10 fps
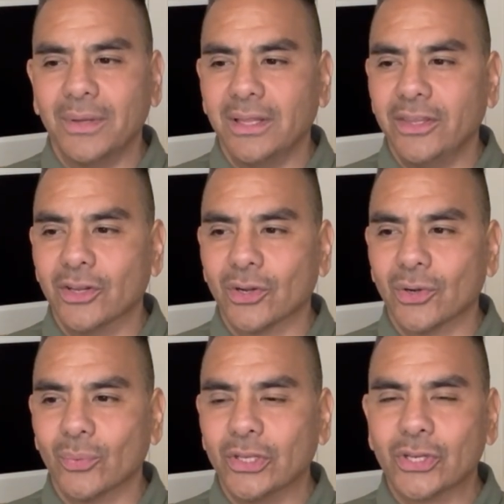
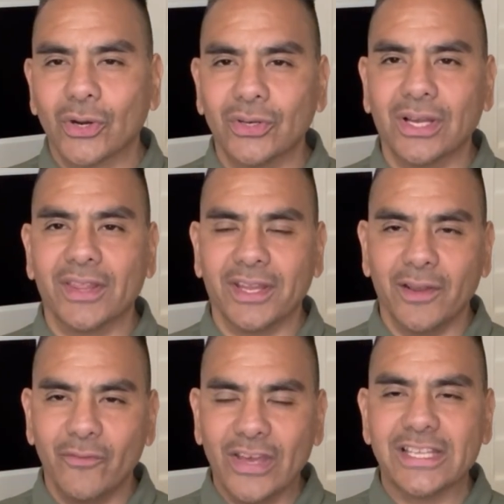your return
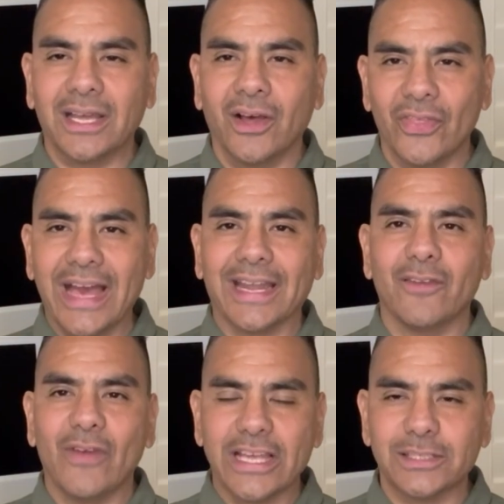on that
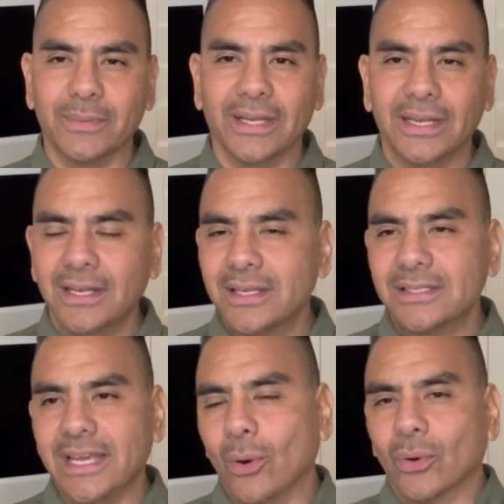investment,
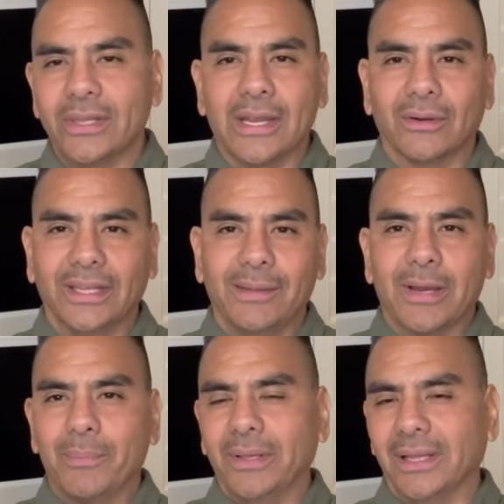say ordinarily
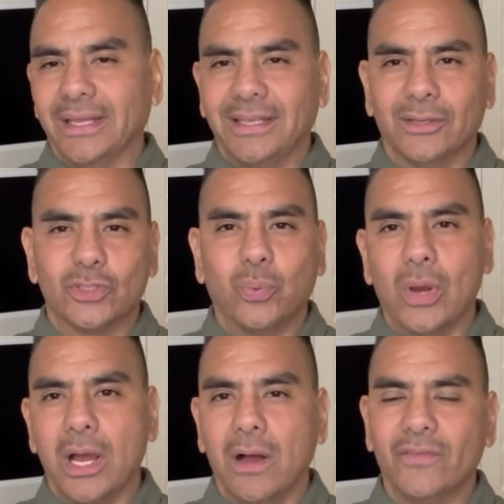might be like
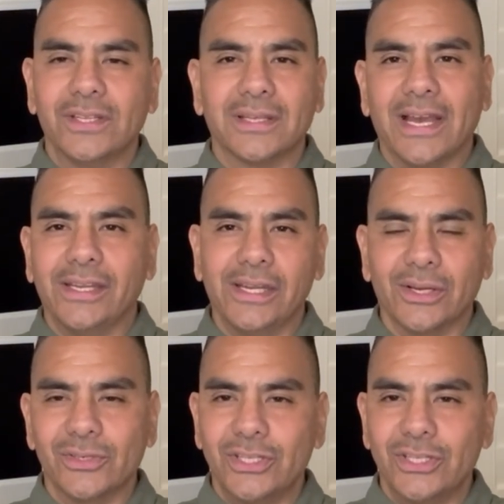12 to 9 years.